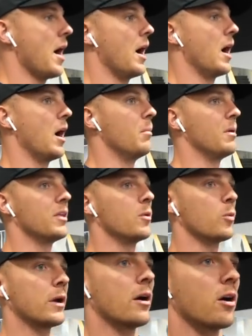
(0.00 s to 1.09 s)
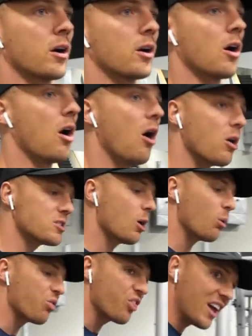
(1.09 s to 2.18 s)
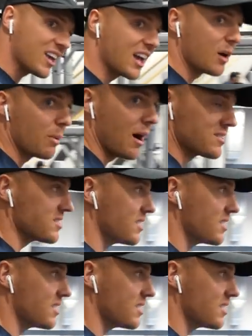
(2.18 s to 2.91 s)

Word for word: Um, and then we are also thinking about